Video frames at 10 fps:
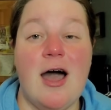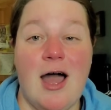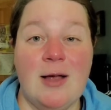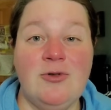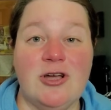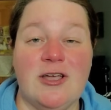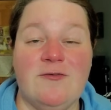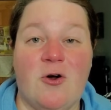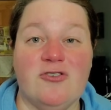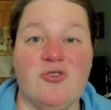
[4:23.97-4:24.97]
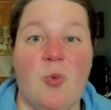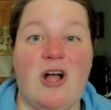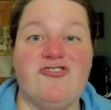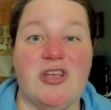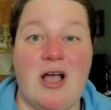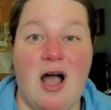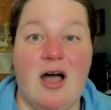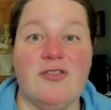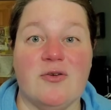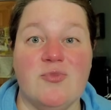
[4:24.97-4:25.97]
I'm looking forward to watching
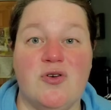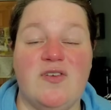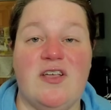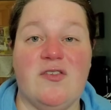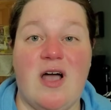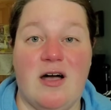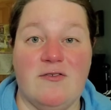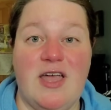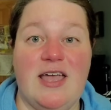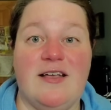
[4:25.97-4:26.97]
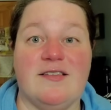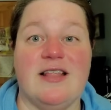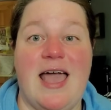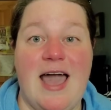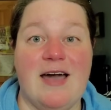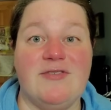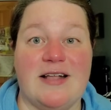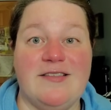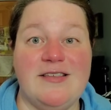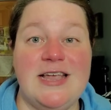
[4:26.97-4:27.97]
other movies of his that I have
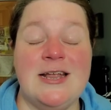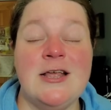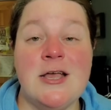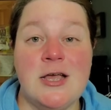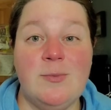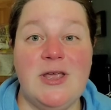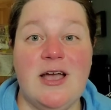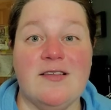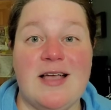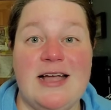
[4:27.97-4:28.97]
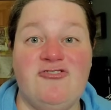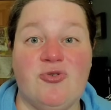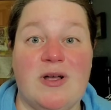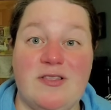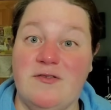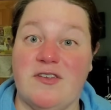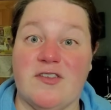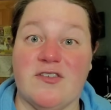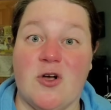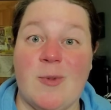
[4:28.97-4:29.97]
not seen because I enjoyed the
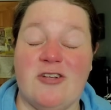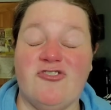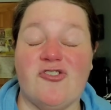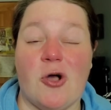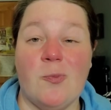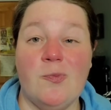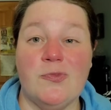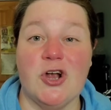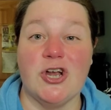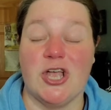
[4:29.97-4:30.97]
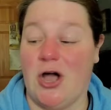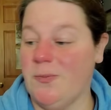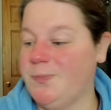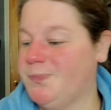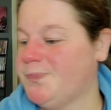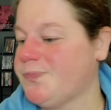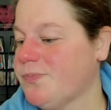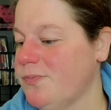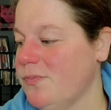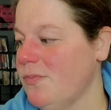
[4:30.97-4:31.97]
visit so much. So there you go.
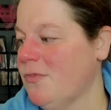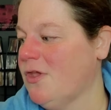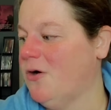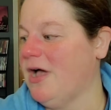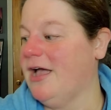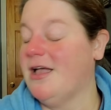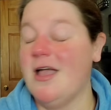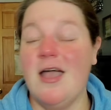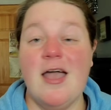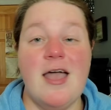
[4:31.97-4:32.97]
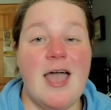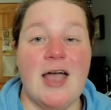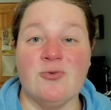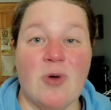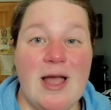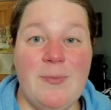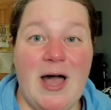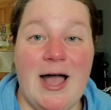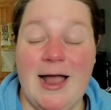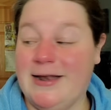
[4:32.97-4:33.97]
Okay. And right
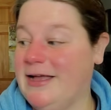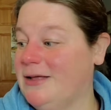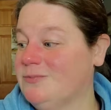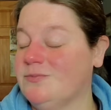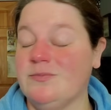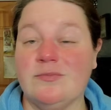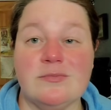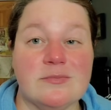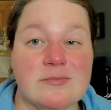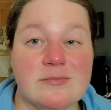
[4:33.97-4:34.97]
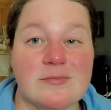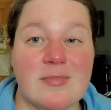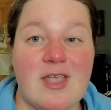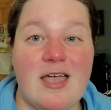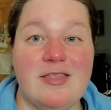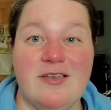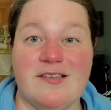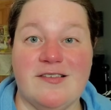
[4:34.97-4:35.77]
behind it, The